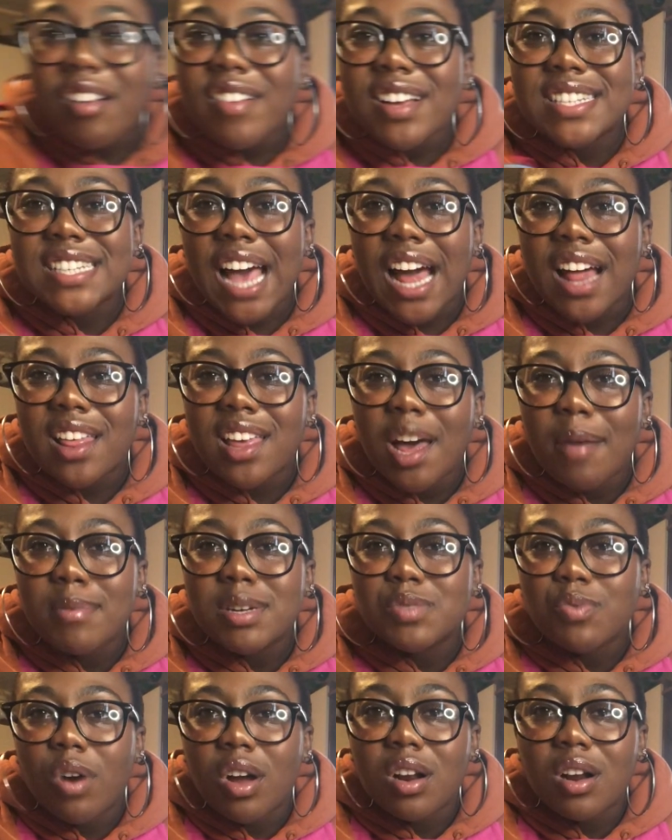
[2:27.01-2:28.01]
know exactly how much
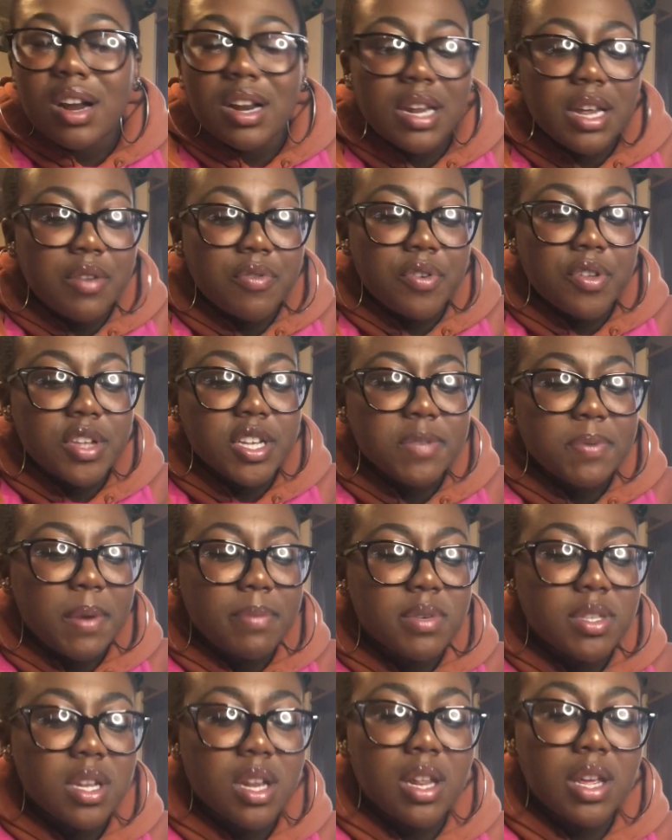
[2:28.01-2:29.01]
water I need for this, but I'm
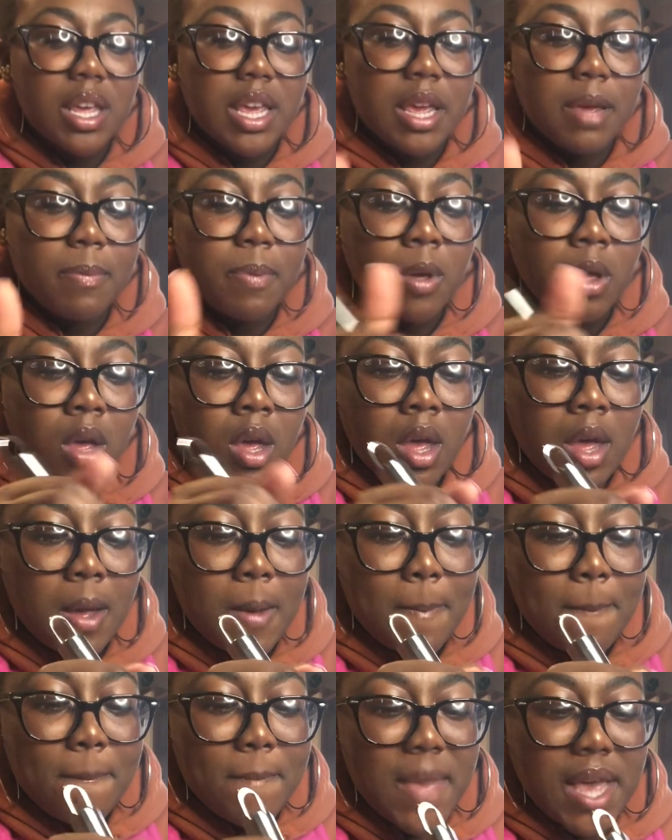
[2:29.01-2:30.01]
just going to keep
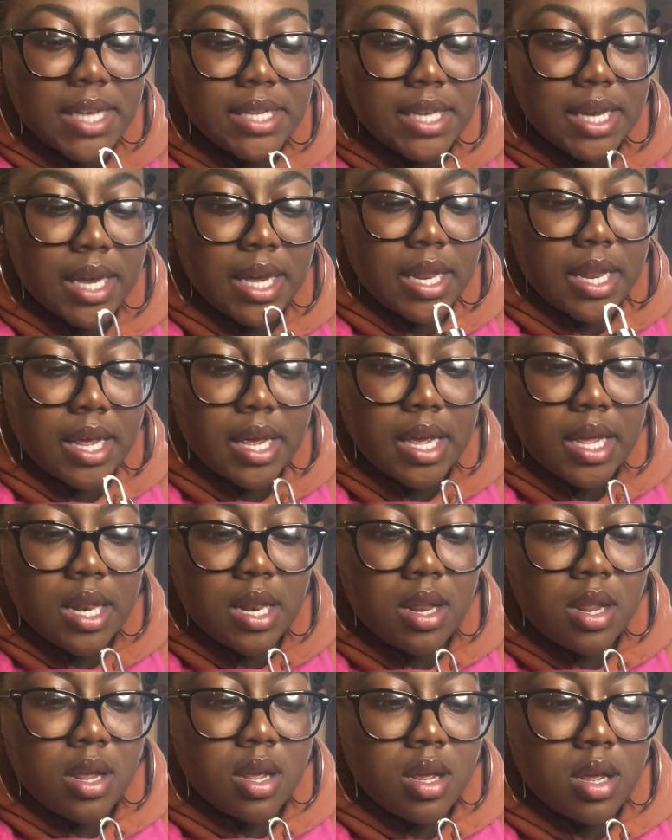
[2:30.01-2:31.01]
mixing it in.